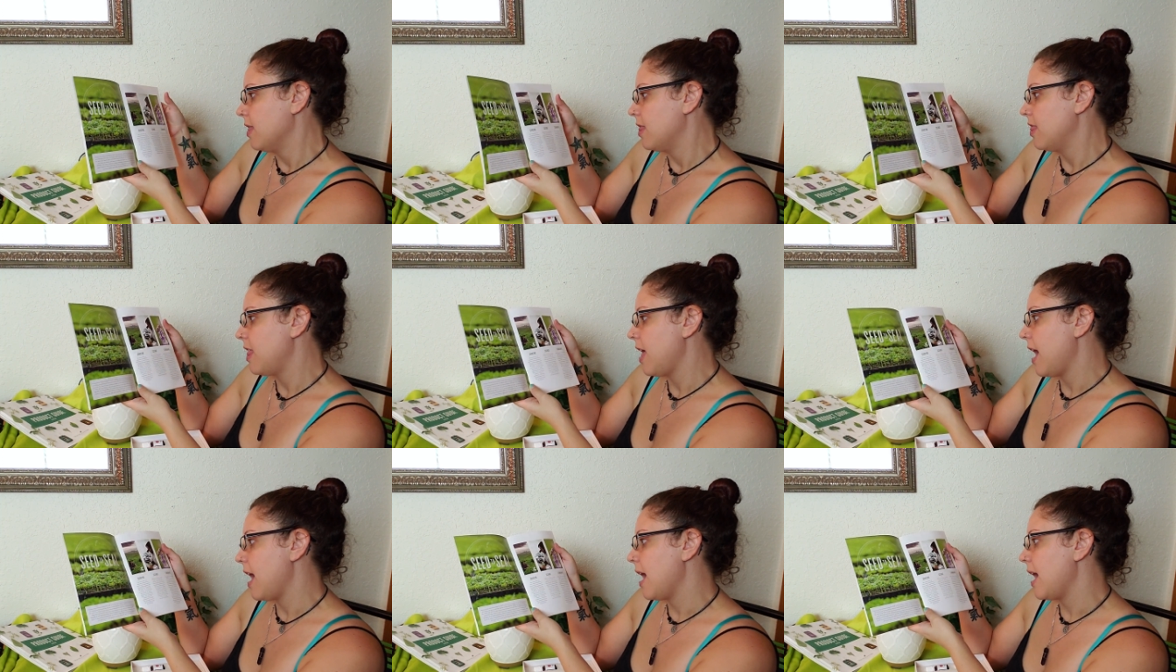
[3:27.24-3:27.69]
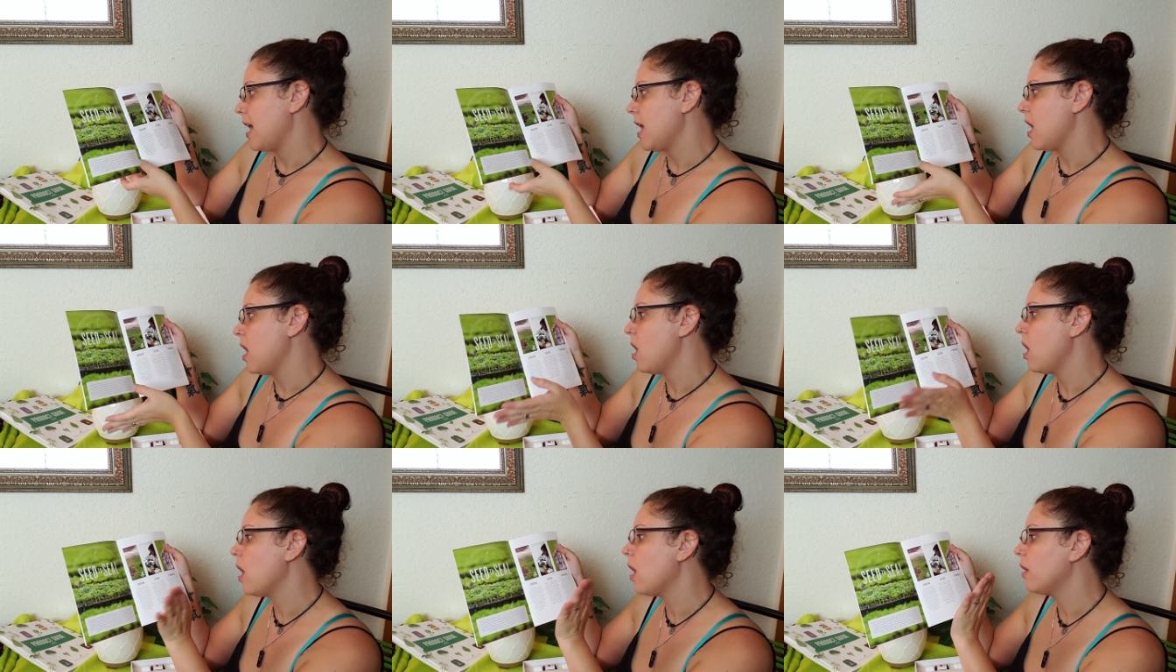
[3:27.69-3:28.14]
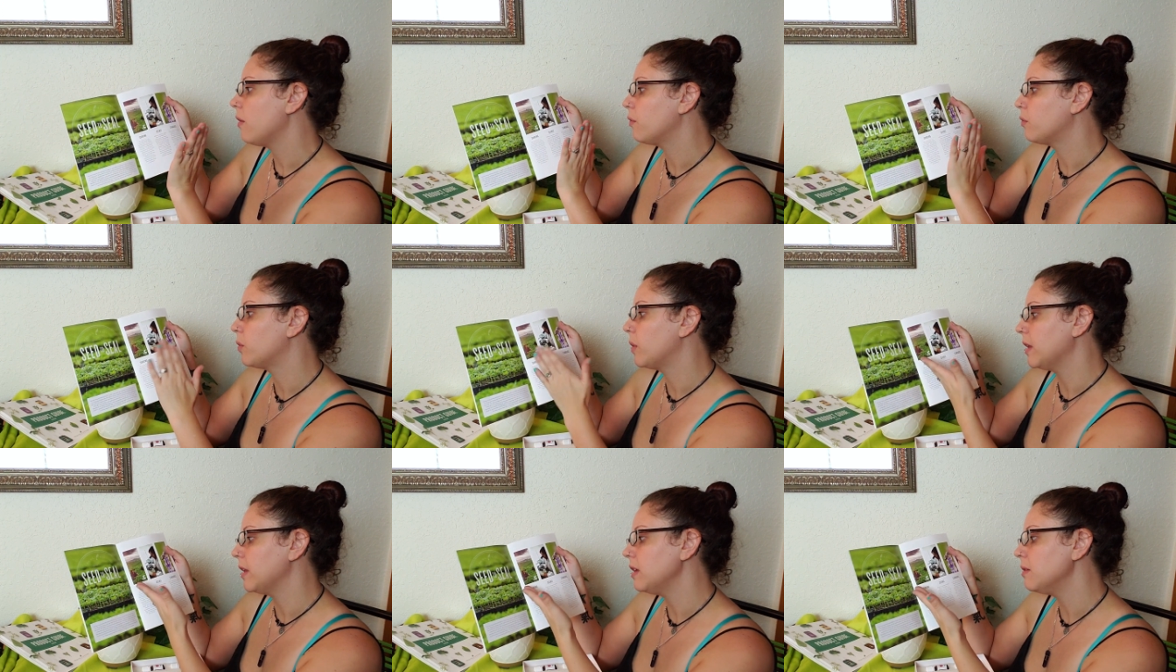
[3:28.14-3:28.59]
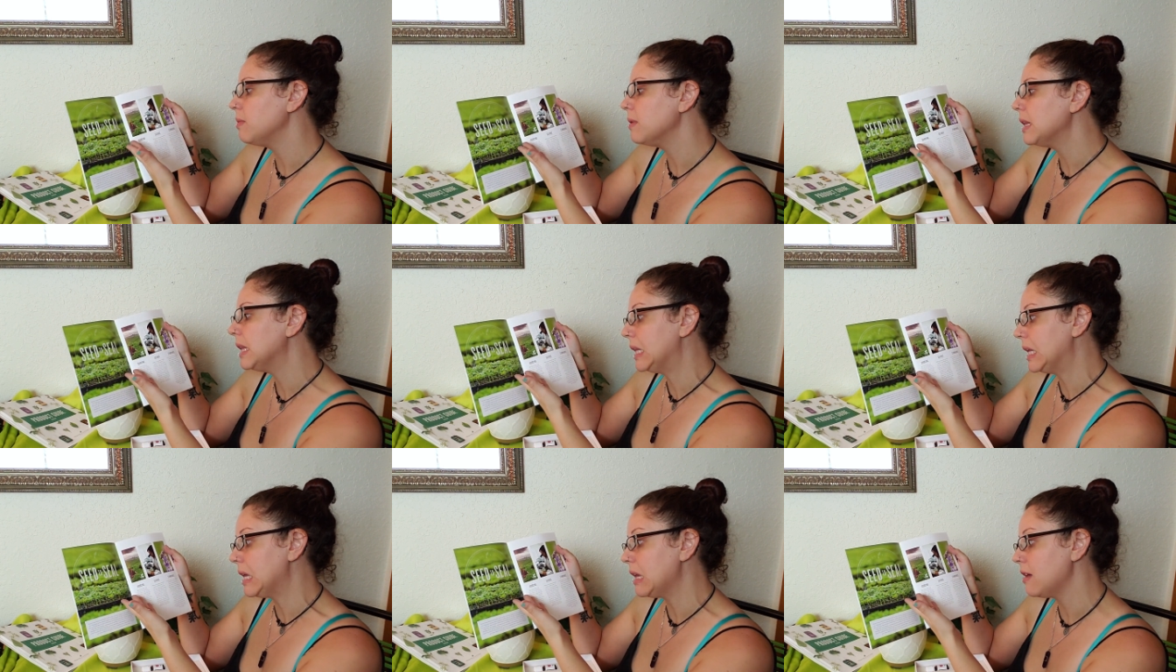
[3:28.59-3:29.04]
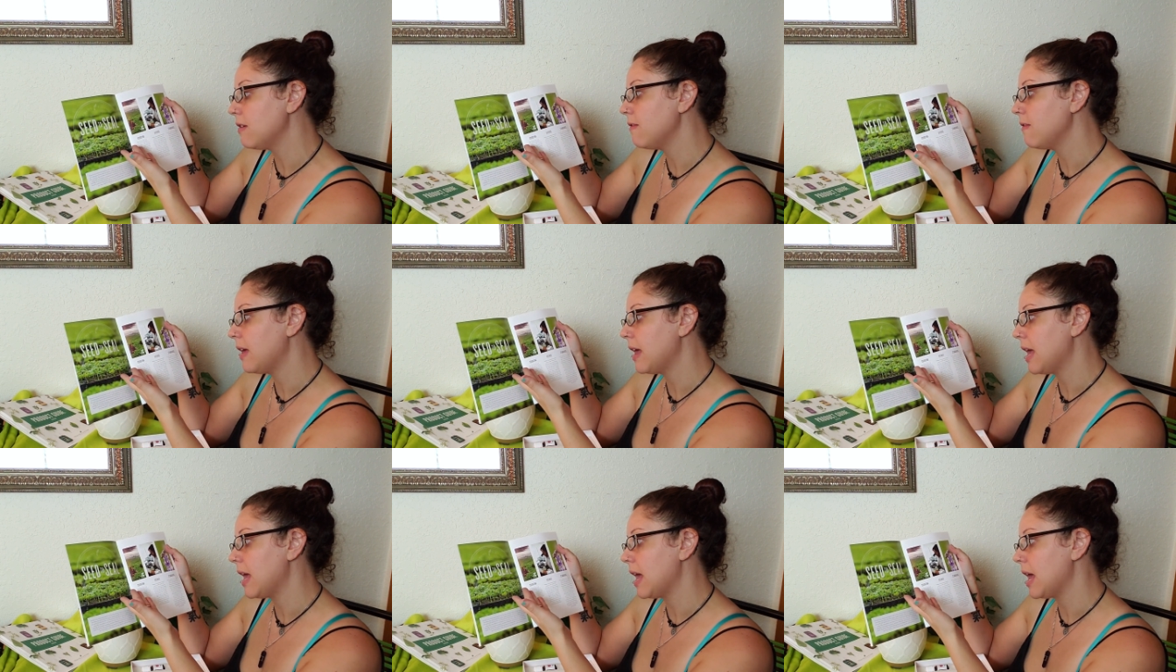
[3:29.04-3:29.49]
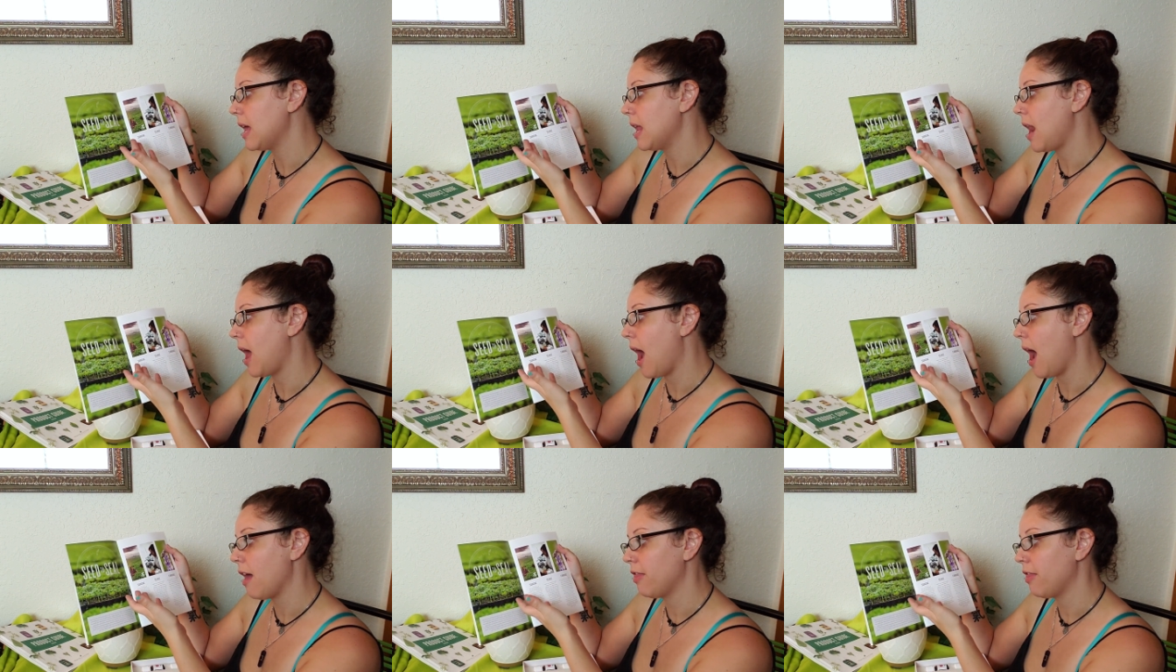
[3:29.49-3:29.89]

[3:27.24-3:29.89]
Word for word: they really believe in